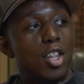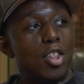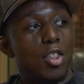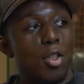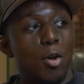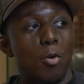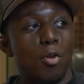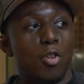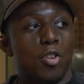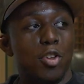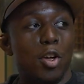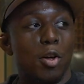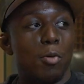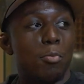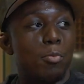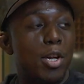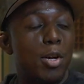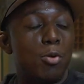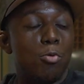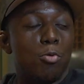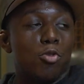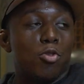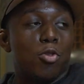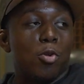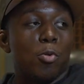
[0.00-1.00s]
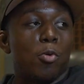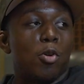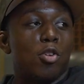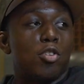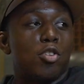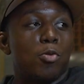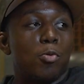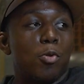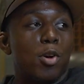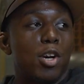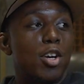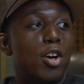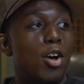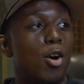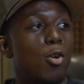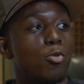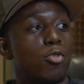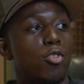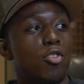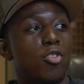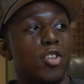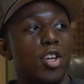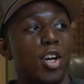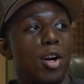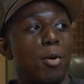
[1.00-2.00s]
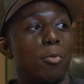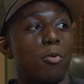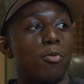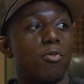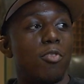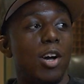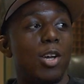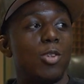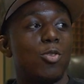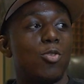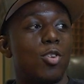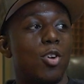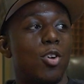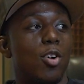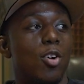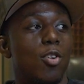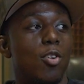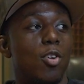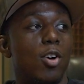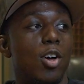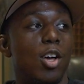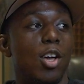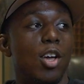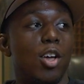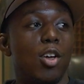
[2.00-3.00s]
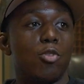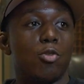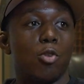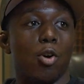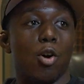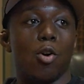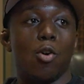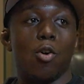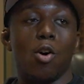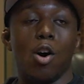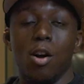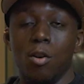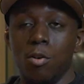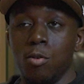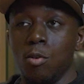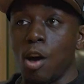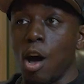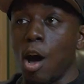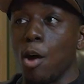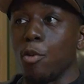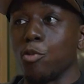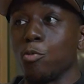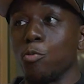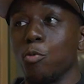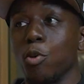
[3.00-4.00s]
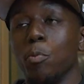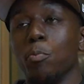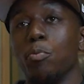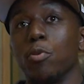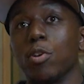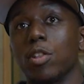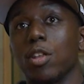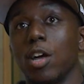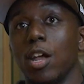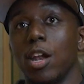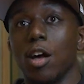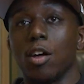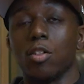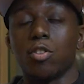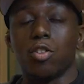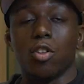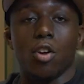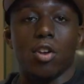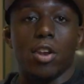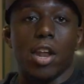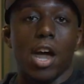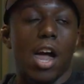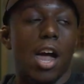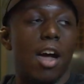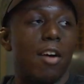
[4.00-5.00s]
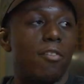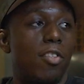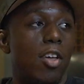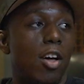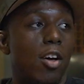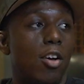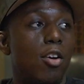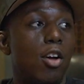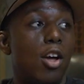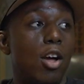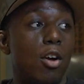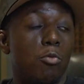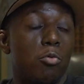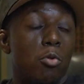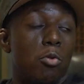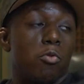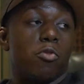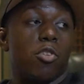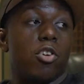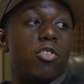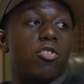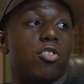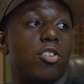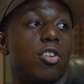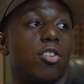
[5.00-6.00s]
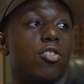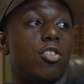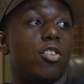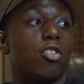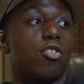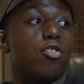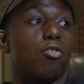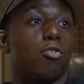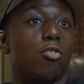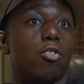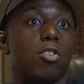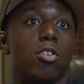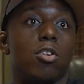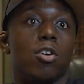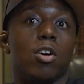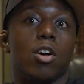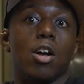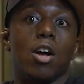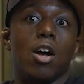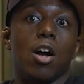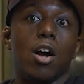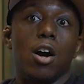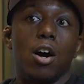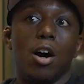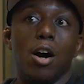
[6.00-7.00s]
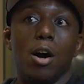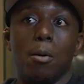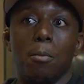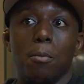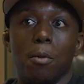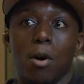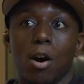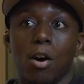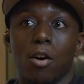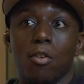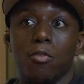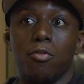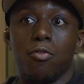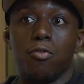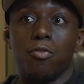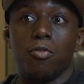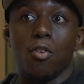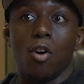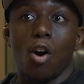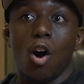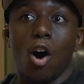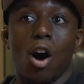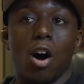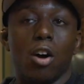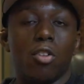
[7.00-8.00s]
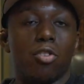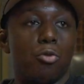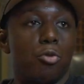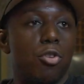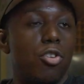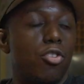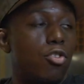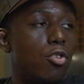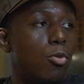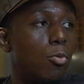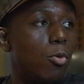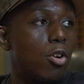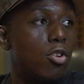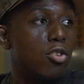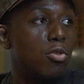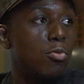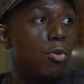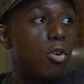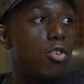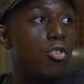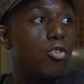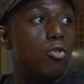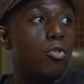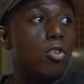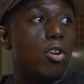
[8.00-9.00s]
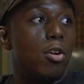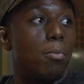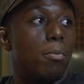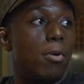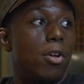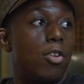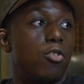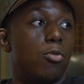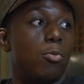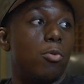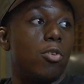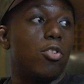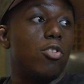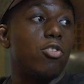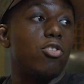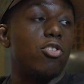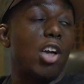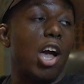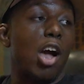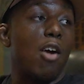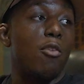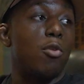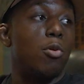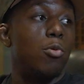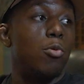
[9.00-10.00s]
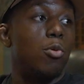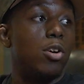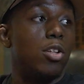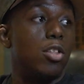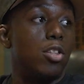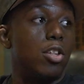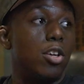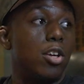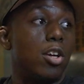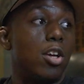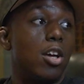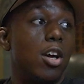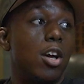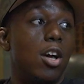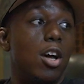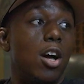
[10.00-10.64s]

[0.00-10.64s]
They were telling me he was the welterweight GOAT just a couple fights ago. So I just want to put that out there and not have that revisionist history of all the recent welterweights you can mention, whether it's Tyron Woodley